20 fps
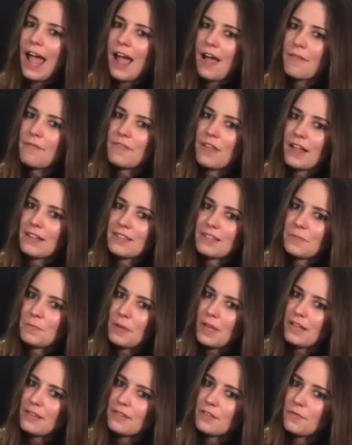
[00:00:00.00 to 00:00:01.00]
have that
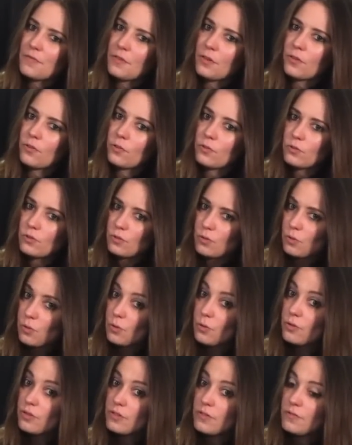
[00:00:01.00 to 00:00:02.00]
space to fill in those
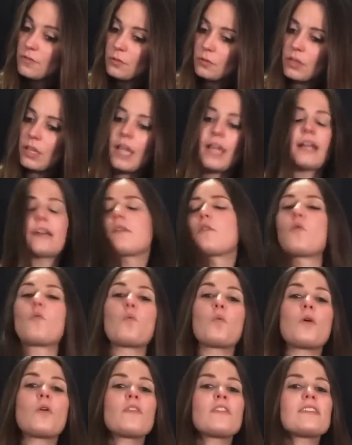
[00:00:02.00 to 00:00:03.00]
chords if you'd like.
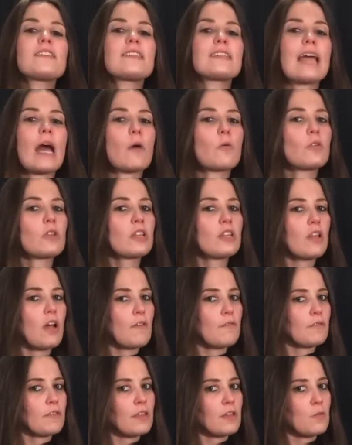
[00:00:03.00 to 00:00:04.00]
Will this sound
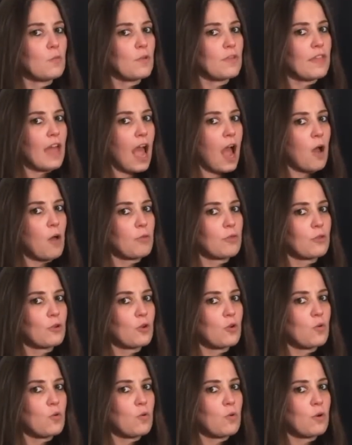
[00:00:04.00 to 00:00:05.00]
lovely without the
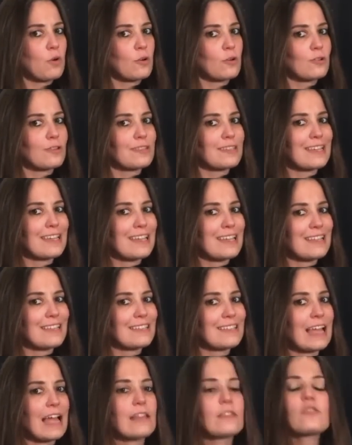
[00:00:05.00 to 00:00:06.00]
chords
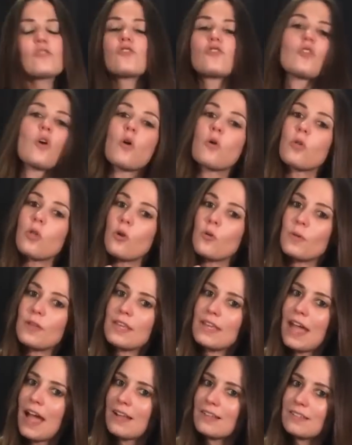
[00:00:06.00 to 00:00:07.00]
inside the solo?
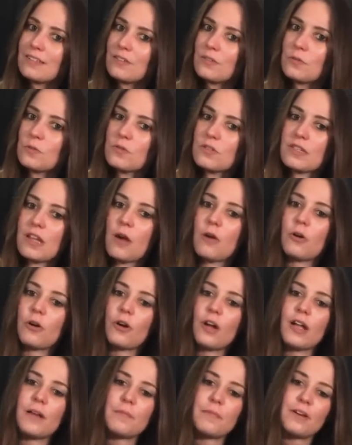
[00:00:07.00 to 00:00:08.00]
Yes, this will sound
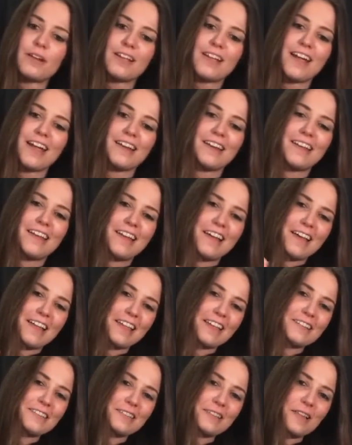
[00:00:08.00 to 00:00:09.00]
great. But again,
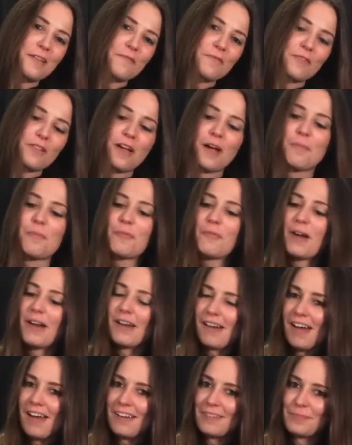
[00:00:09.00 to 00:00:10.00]
I like to level up.
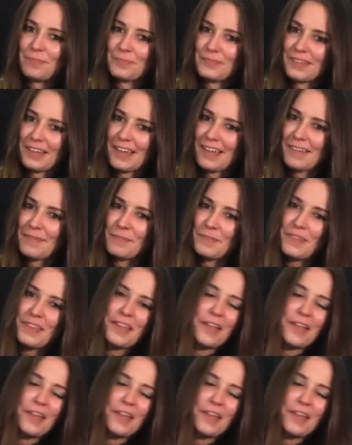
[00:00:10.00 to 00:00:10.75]
Why not? Okay?